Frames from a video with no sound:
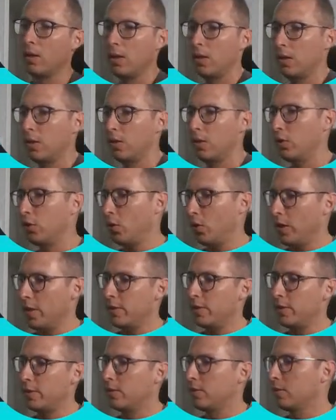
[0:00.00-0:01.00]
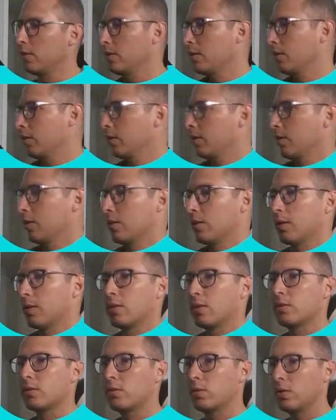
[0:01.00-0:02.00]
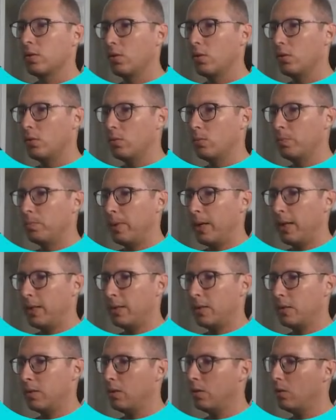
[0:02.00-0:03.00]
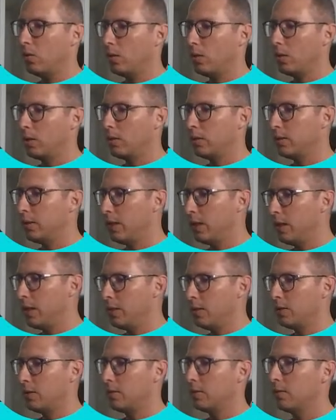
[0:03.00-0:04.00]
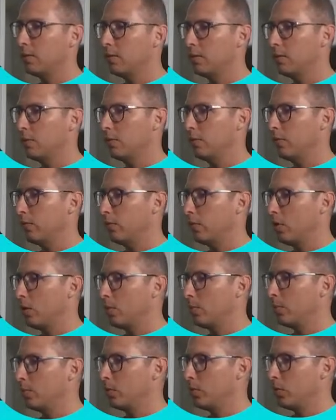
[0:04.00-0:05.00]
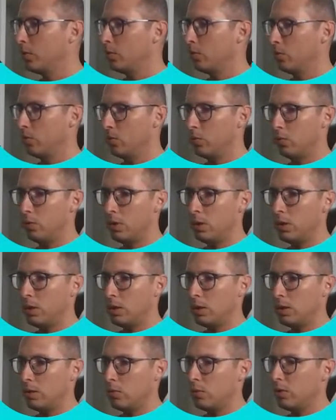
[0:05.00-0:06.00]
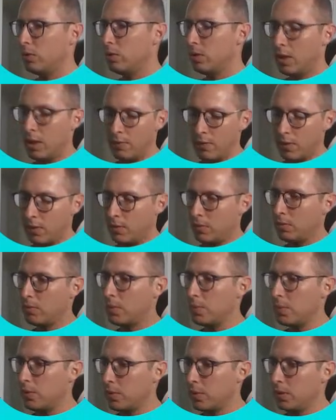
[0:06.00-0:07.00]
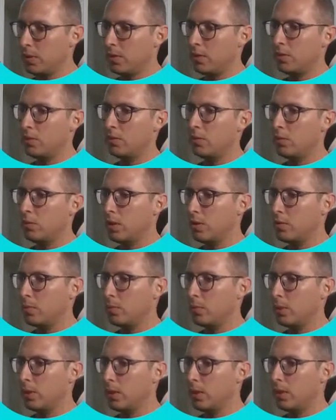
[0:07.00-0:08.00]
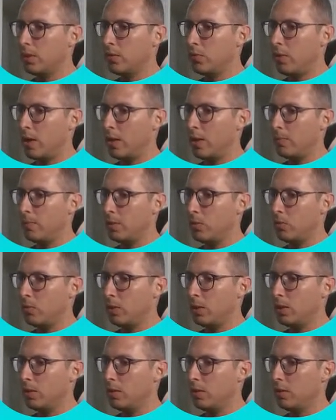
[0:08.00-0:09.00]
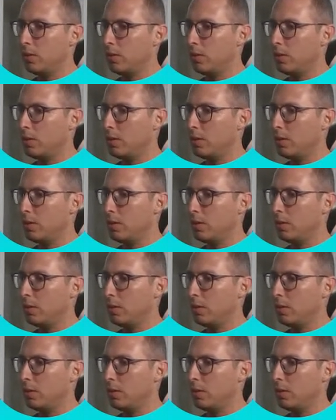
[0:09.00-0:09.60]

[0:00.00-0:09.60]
Nice. So pet, Lola, date, from, to, and we should have the description here too. Let's put it right in between the,